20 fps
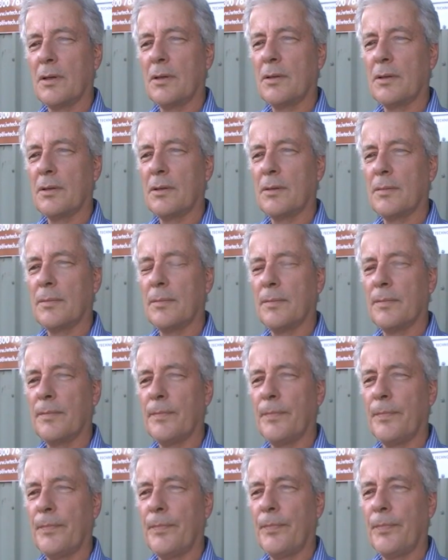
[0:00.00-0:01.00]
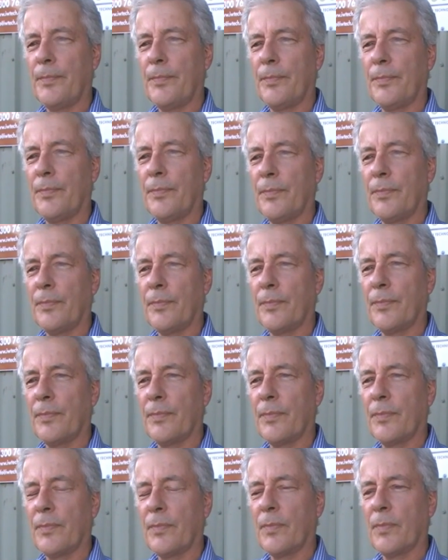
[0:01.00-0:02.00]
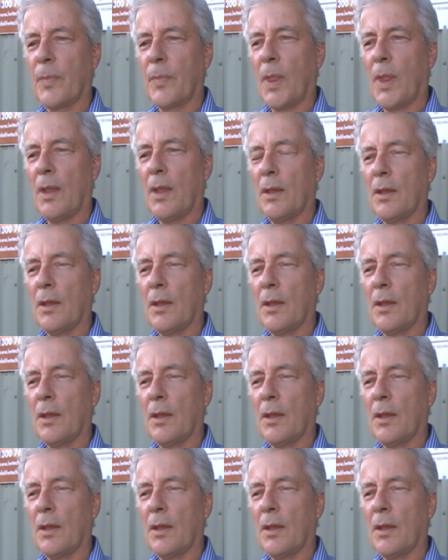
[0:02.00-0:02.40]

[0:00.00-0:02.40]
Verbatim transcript: drip irrigation? Is it the same as KISSS?